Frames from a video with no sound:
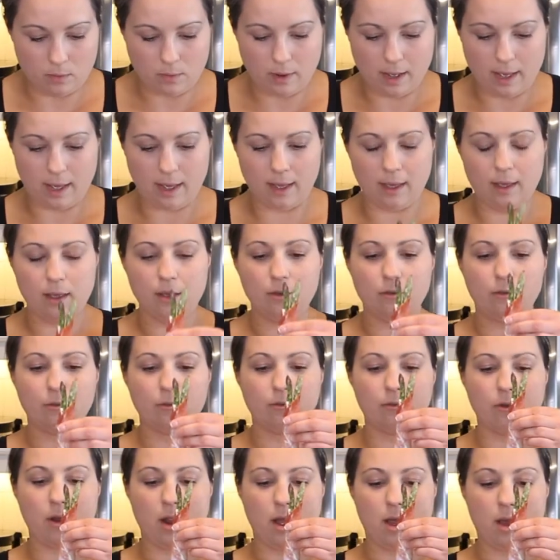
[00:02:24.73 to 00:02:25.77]
way
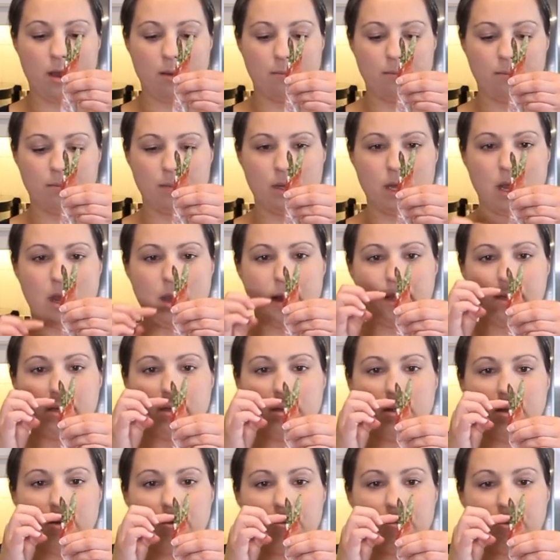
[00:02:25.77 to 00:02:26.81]
from kind
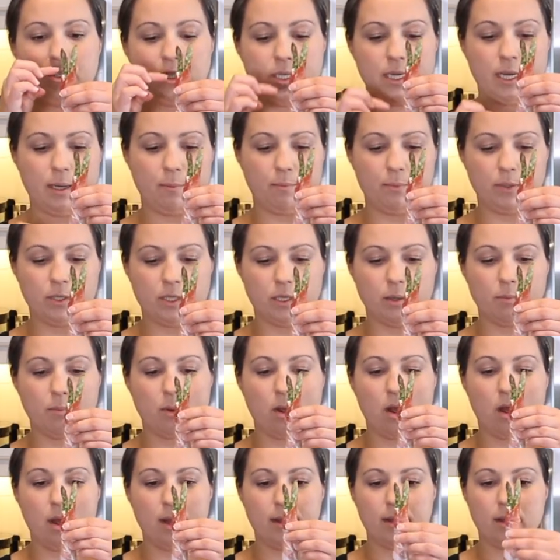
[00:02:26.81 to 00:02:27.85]
of tip to
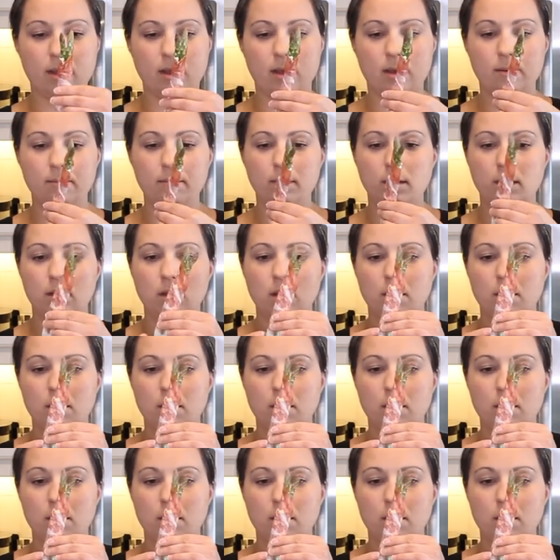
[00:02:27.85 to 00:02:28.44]
bottom